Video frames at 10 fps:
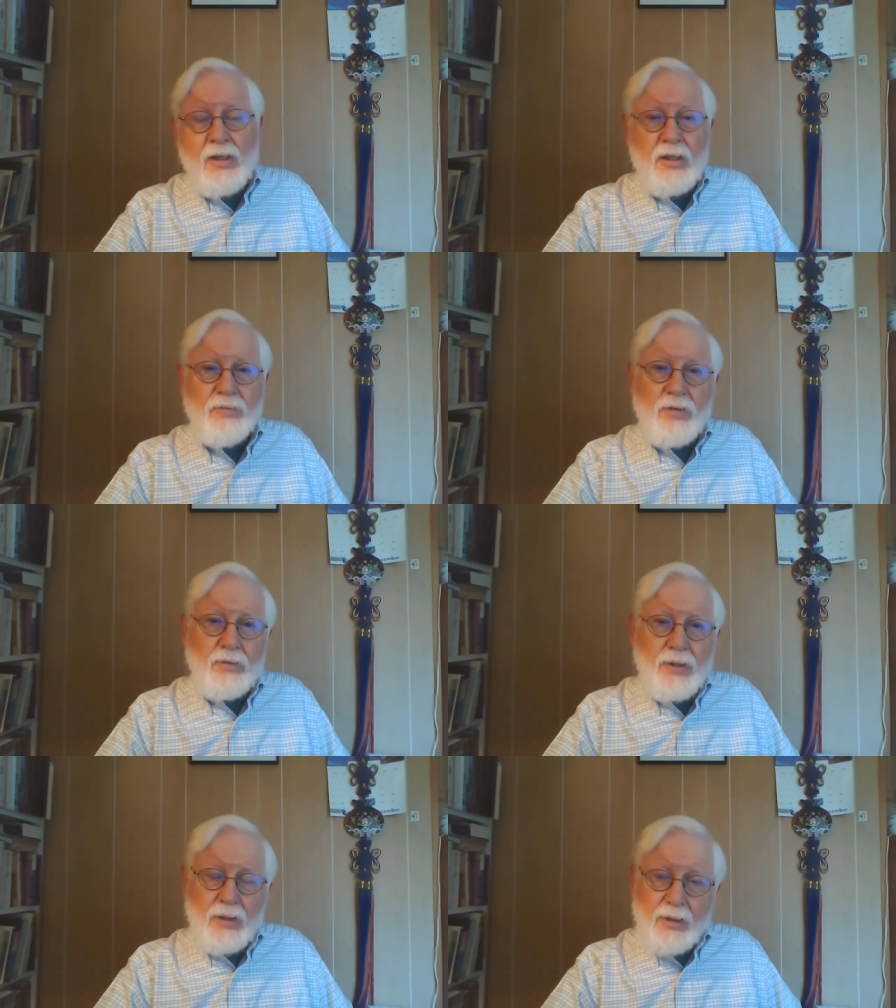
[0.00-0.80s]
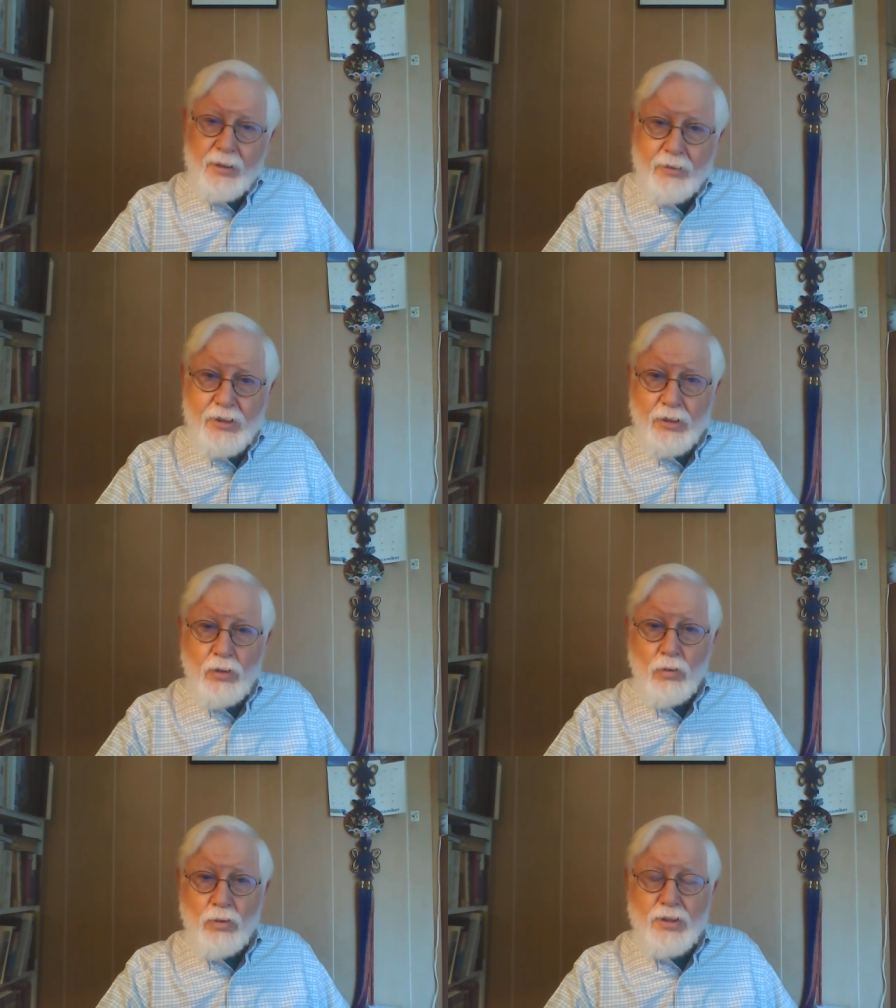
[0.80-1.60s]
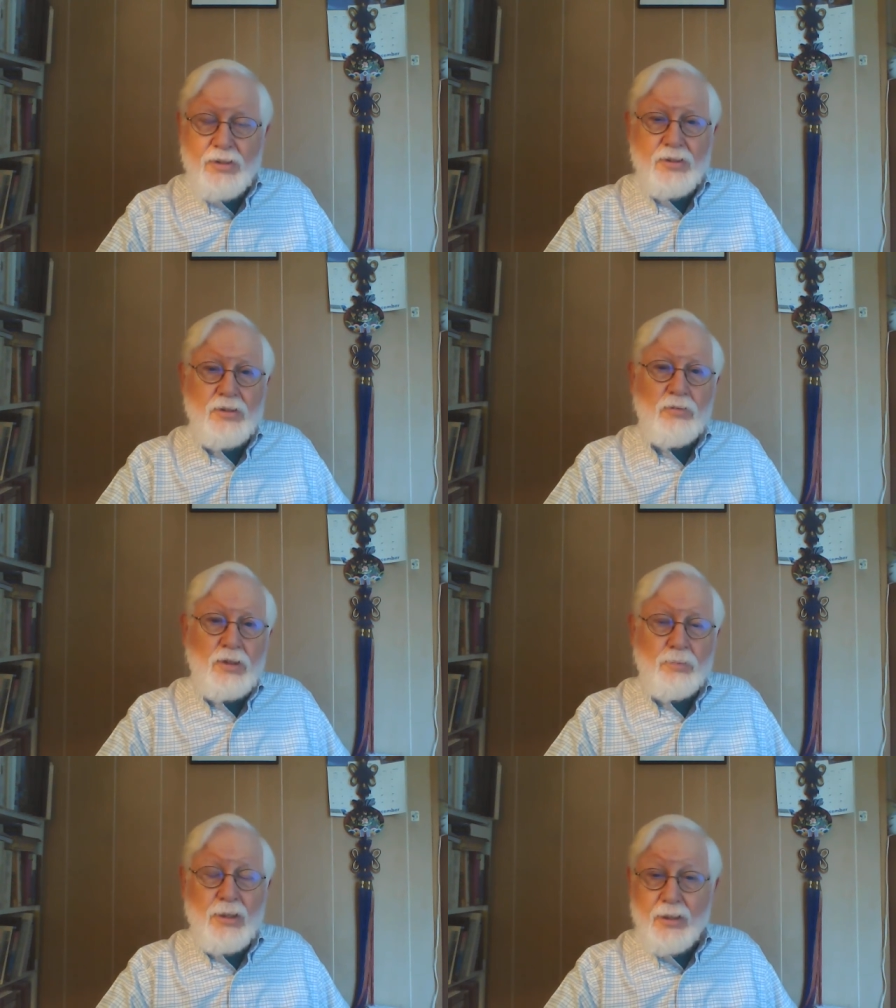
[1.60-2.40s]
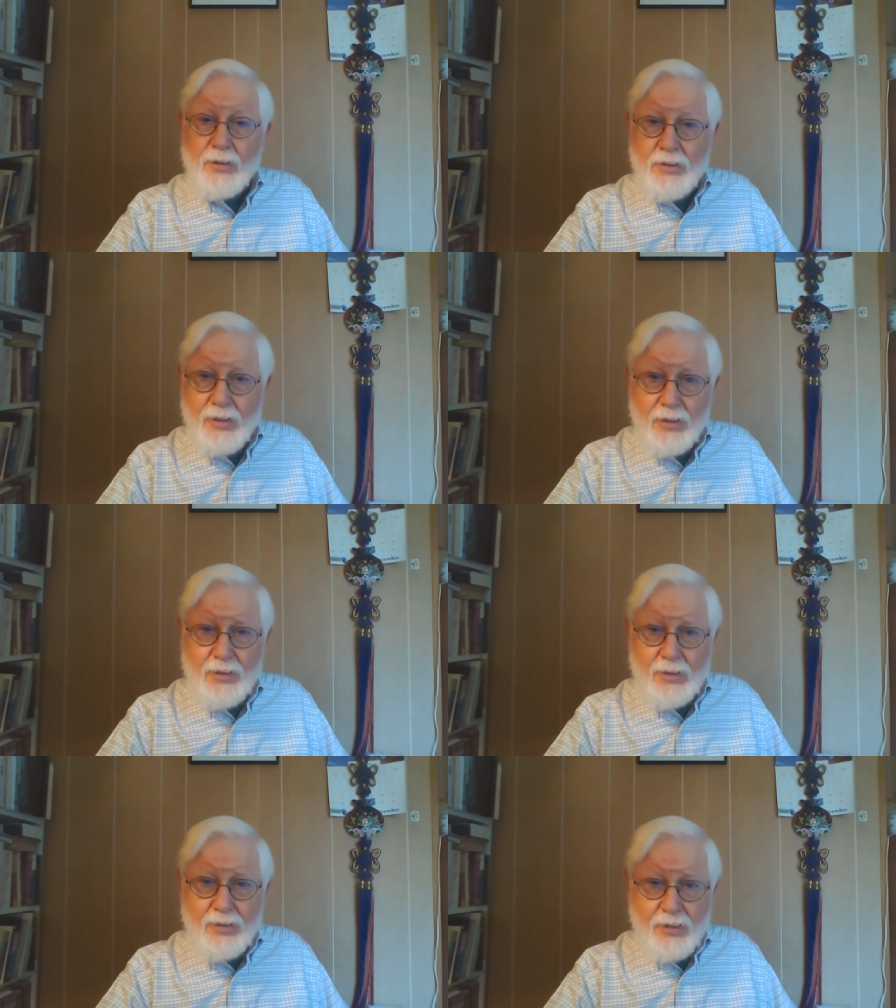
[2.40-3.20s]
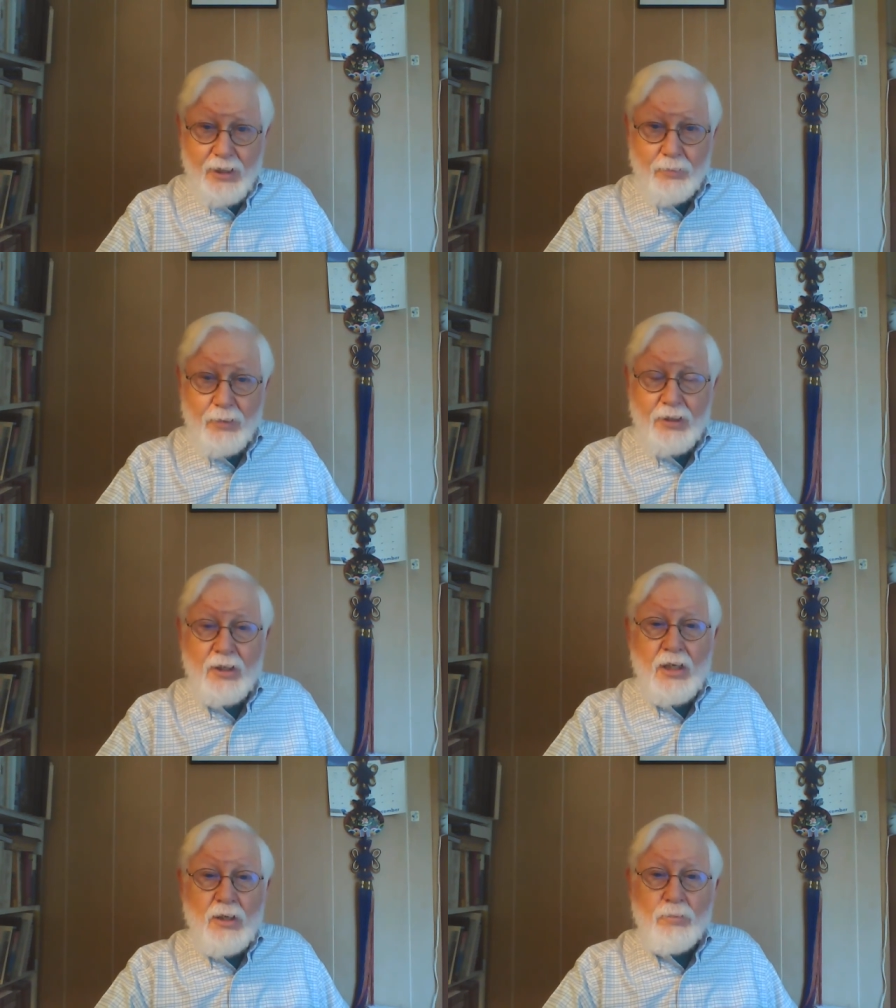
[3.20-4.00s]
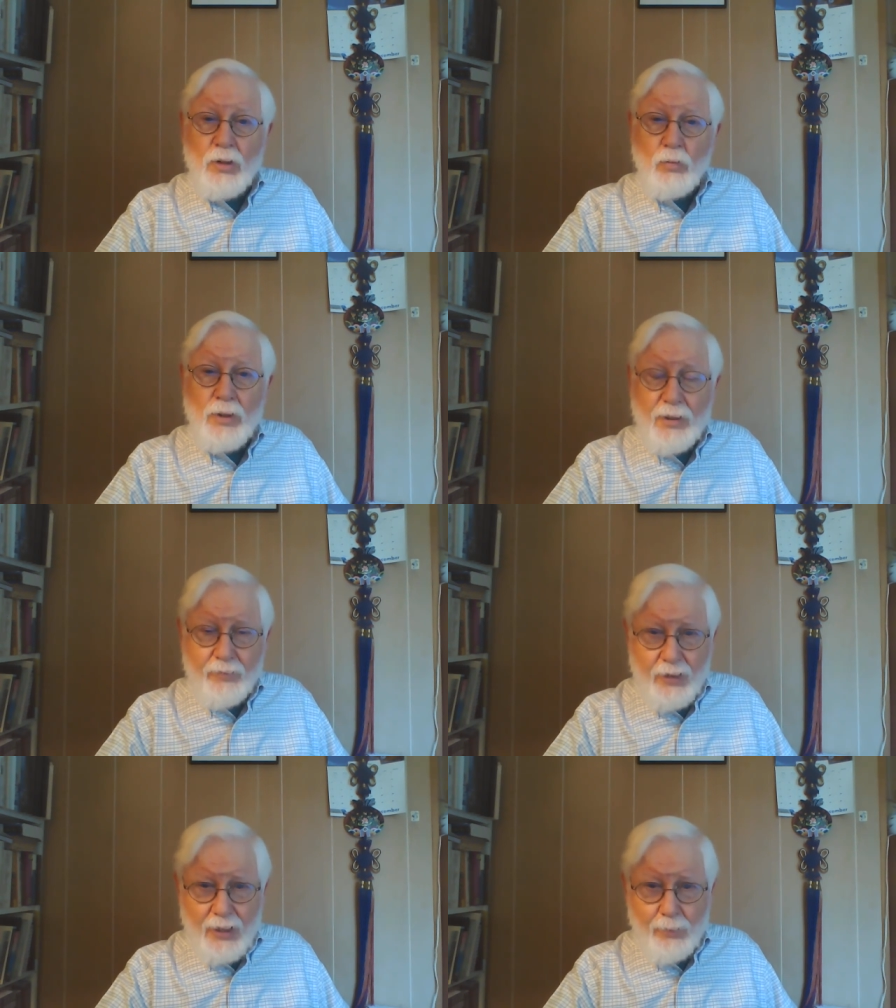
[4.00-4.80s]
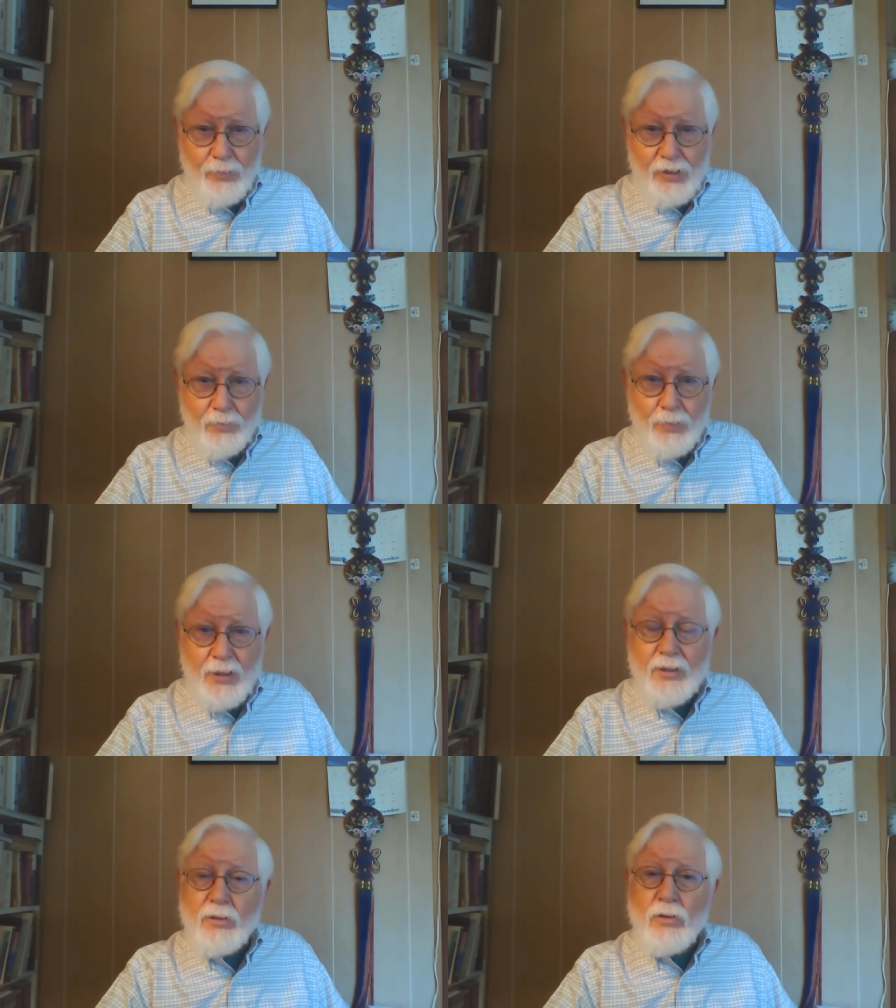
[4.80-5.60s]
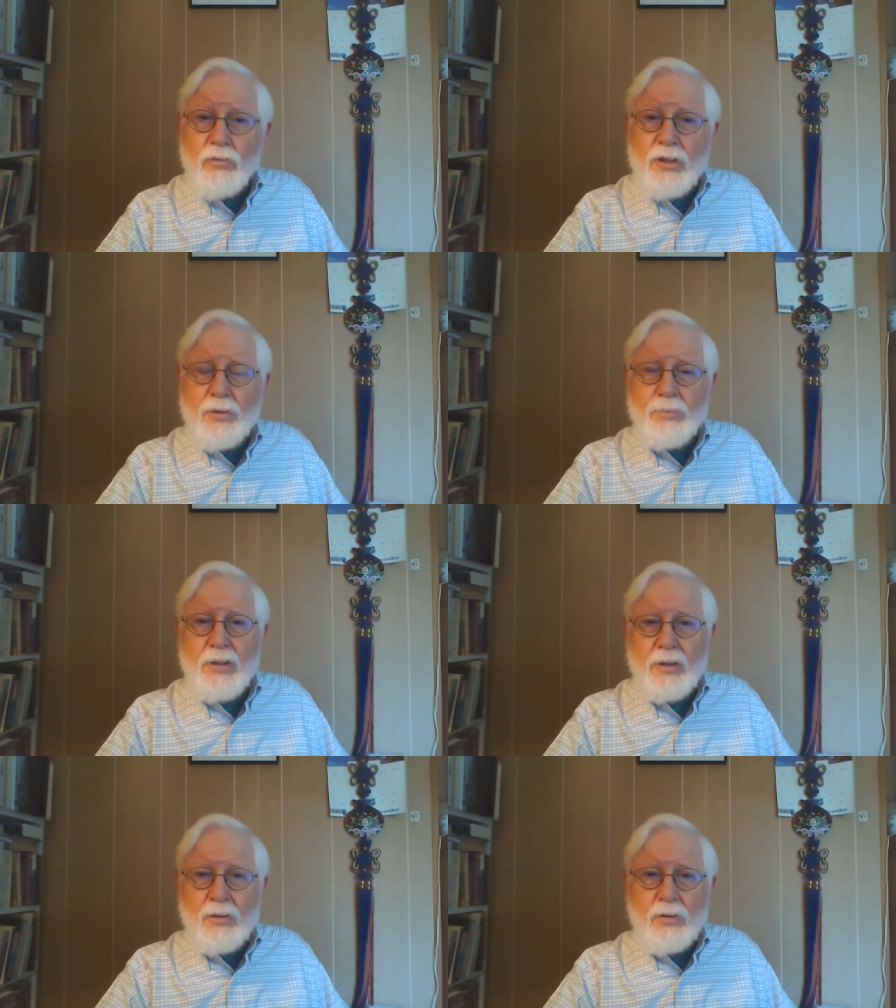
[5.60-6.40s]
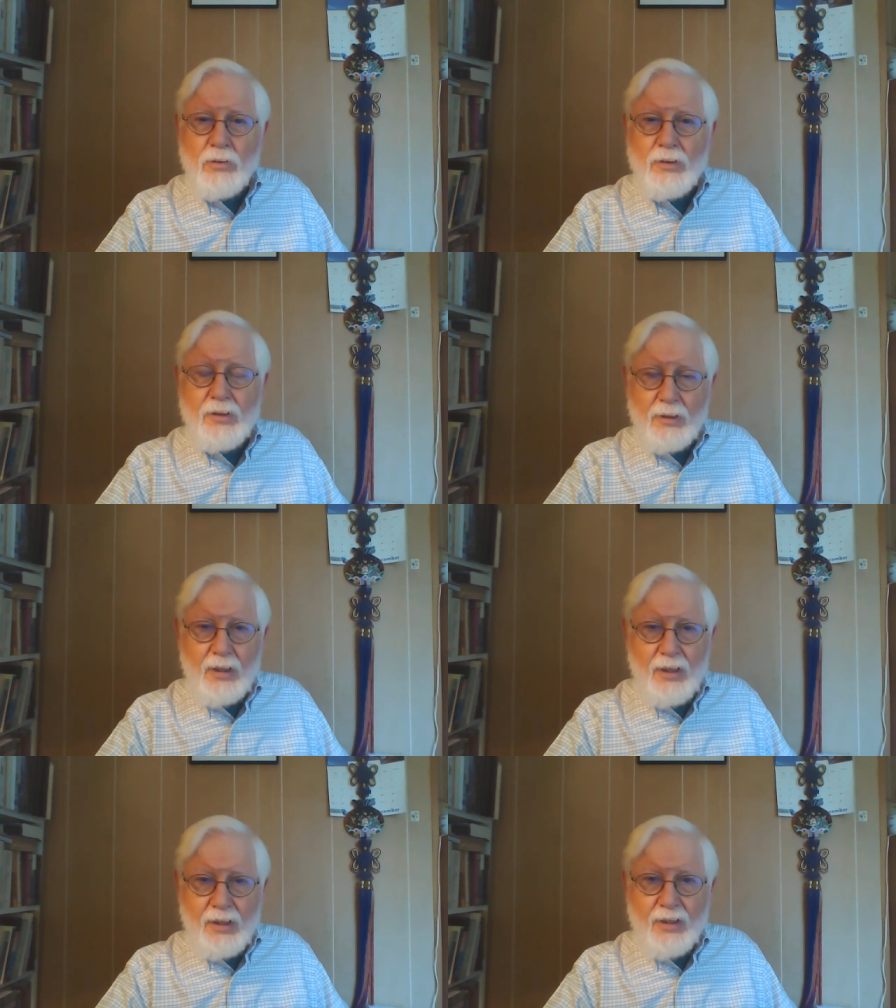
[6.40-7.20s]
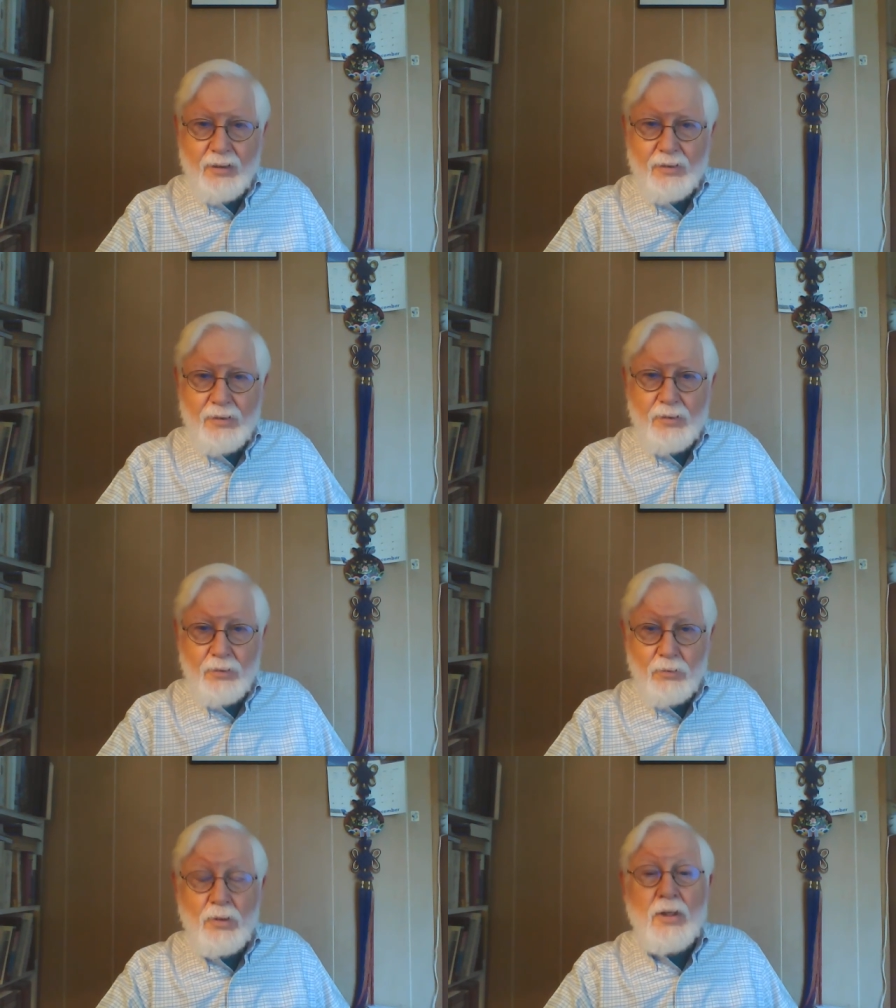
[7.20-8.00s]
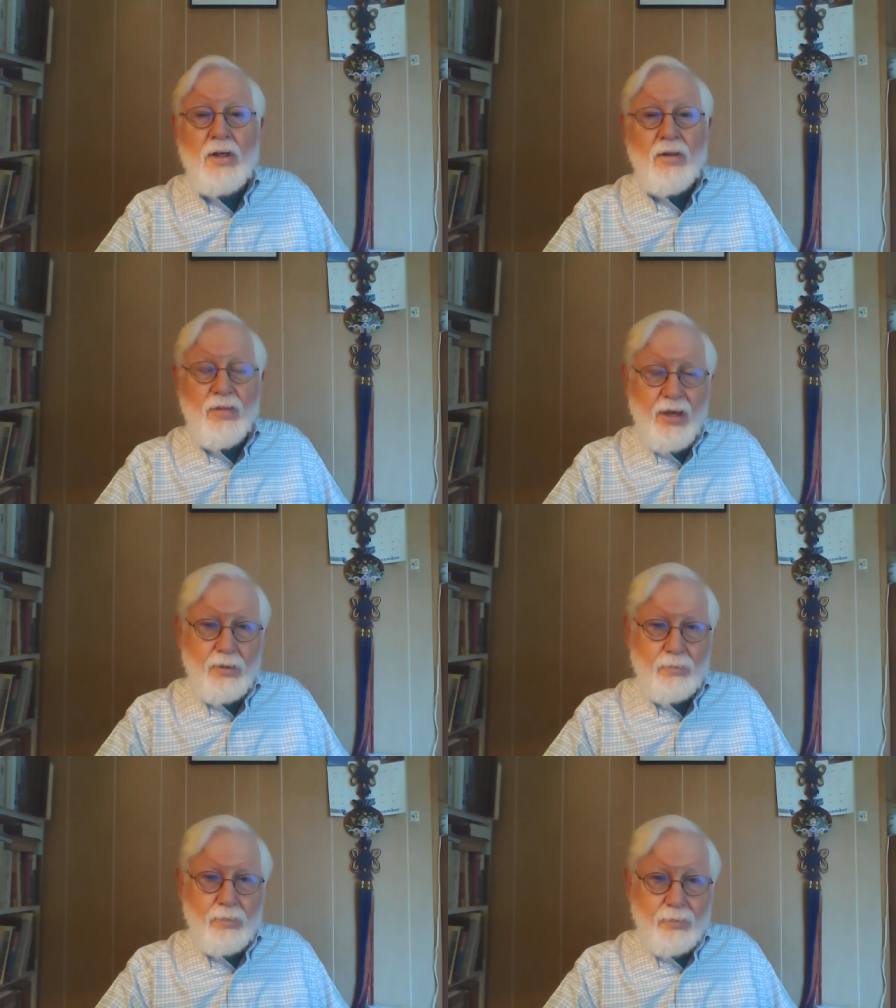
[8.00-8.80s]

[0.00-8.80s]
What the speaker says: If you're in a literature course, it's going to be a discussion assignment, but whatever it happens to be, you're going to log into that,